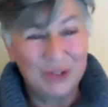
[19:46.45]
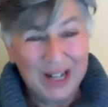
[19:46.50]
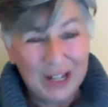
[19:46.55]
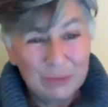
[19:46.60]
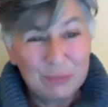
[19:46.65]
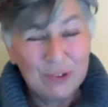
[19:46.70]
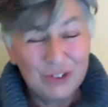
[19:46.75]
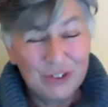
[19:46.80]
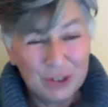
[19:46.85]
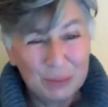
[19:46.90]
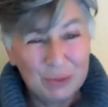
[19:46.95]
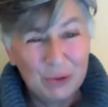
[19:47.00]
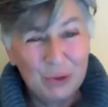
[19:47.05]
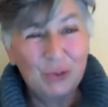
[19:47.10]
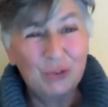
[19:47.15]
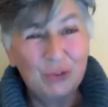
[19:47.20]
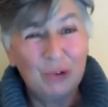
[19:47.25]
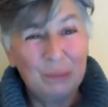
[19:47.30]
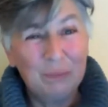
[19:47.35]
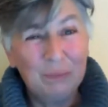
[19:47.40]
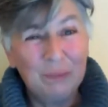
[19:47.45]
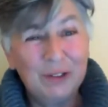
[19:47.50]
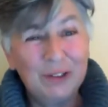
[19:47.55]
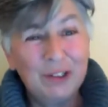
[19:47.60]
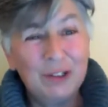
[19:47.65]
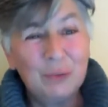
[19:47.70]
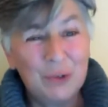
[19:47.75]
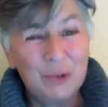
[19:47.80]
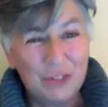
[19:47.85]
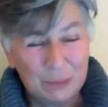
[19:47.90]
It has to be someone who's
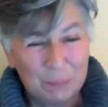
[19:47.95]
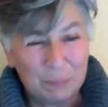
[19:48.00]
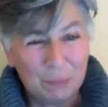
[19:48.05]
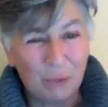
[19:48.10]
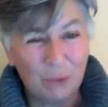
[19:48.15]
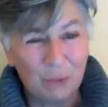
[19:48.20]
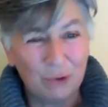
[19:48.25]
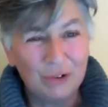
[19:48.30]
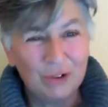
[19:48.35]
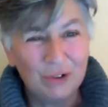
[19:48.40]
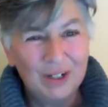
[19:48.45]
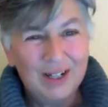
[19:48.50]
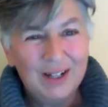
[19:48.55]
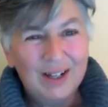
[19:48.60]
familiar with the port.